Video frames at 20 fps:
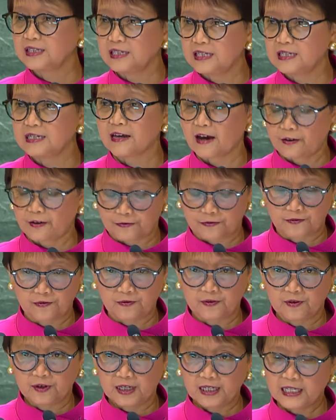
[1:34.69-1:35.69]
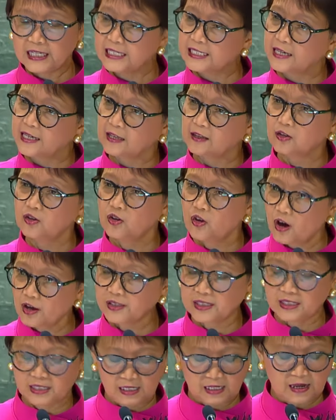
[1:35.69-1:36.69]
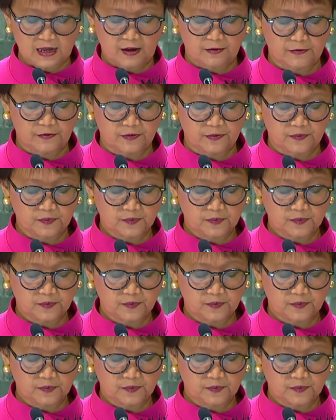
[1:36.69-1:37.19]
enough? Is that not enough?